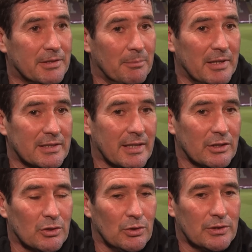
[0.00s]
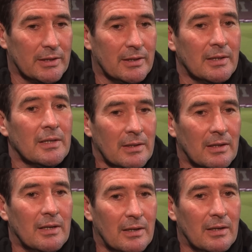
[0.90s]
ten minutes, get it sorted.
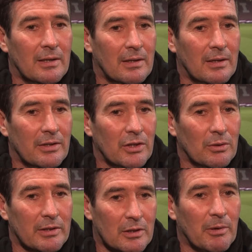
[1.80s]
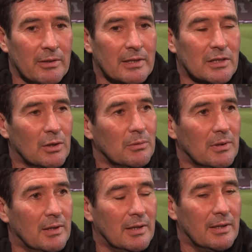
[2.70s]
Uh, and they all went, come on, let's go.
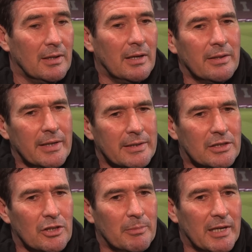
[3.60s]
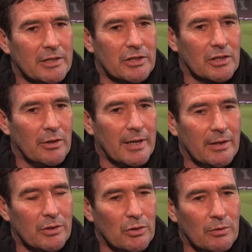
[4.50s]
Uh, and the determination going
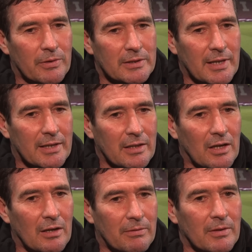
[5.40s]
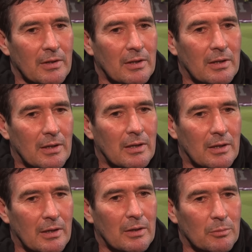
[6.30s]
out the door for the second half
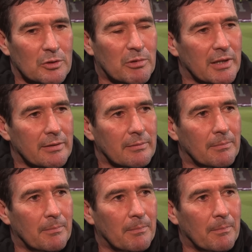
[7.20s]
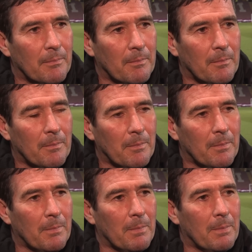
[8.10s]
uh, was brilliant. When
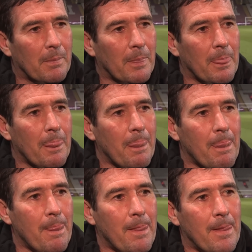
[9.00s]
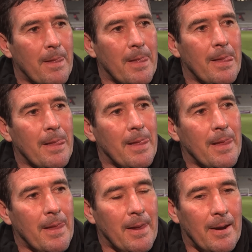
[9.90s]
precisely did you make that double
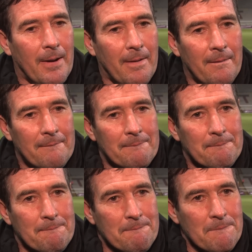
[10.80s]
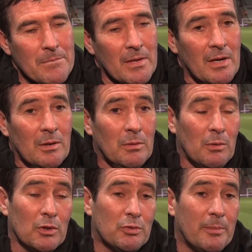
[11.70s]
double change in your own mind? Well,
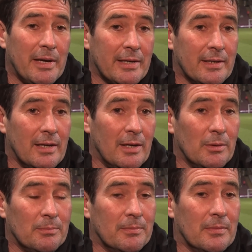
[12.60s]
once we made uh,